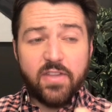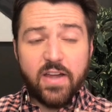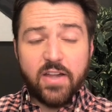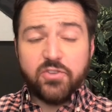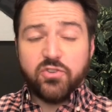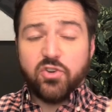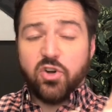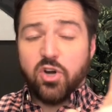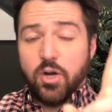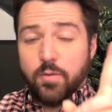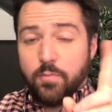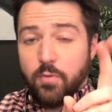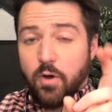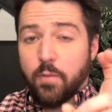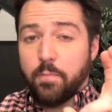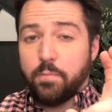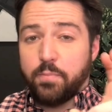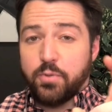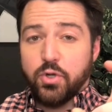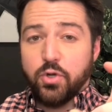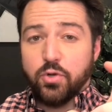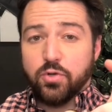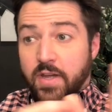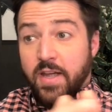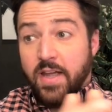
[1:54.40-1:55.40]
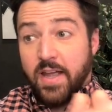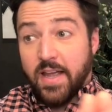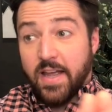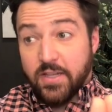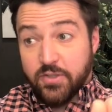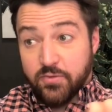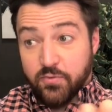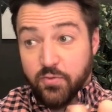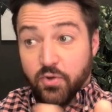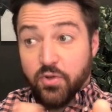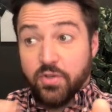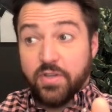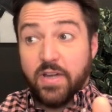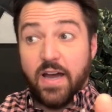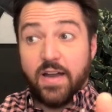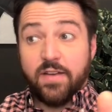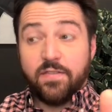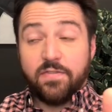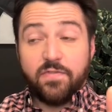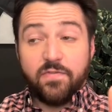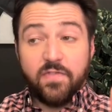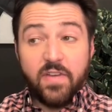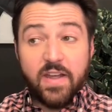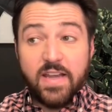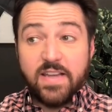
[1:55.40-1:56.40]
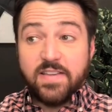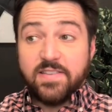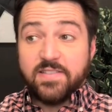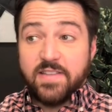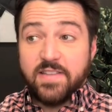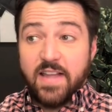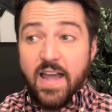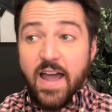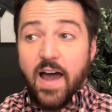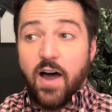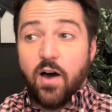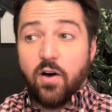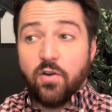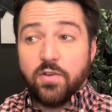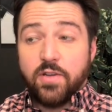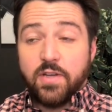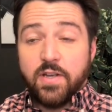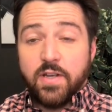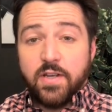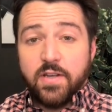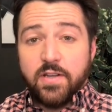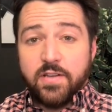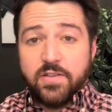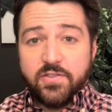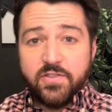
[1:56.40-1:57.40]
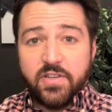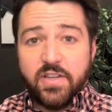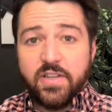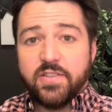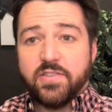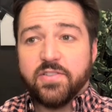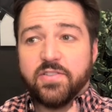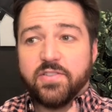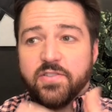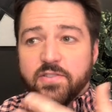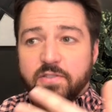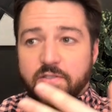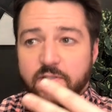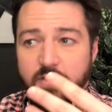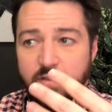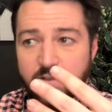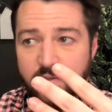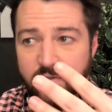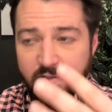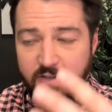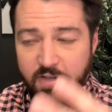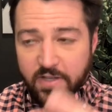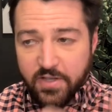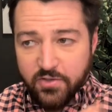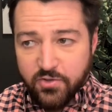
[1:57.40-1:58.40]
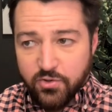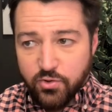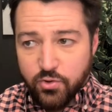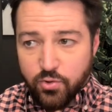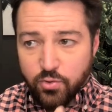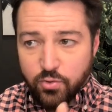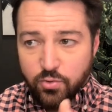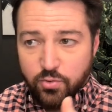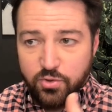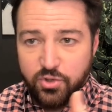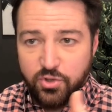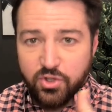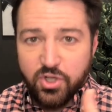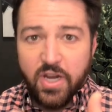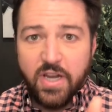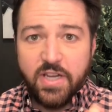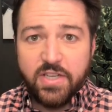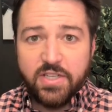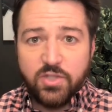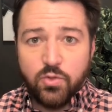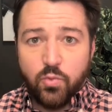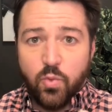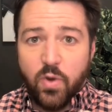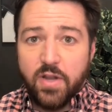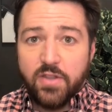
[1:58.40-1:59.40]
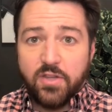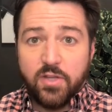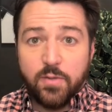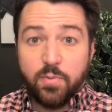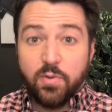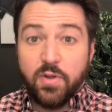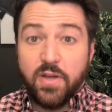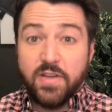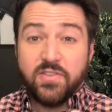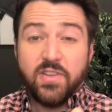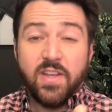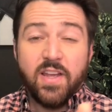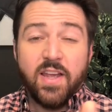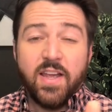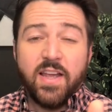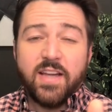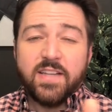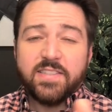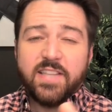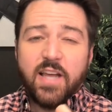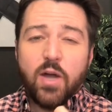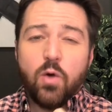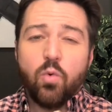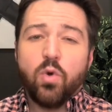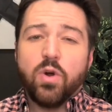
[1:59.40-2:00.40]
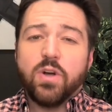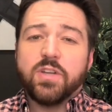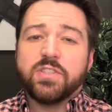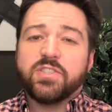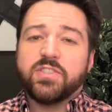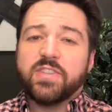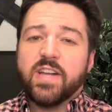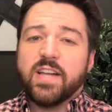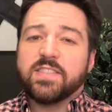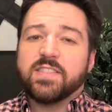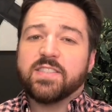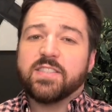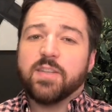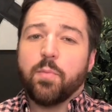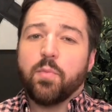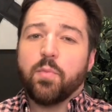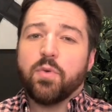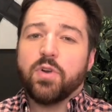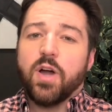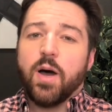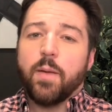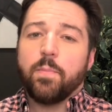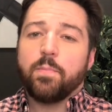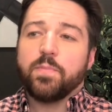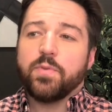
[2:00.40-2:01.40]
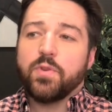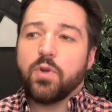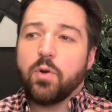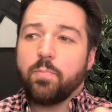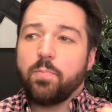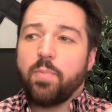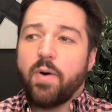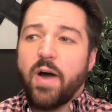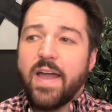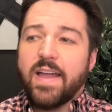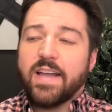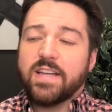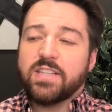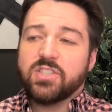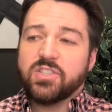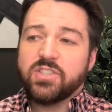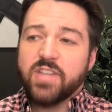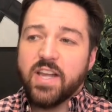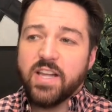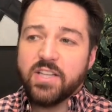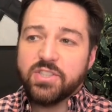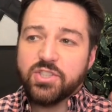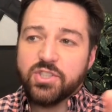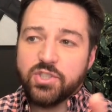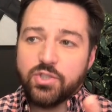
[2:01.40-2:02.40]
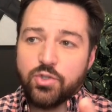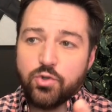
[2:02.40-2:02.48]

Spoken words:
term abuse, it's really gotten phased out since these new changes went into place. Because that word sets someone up, by extension, you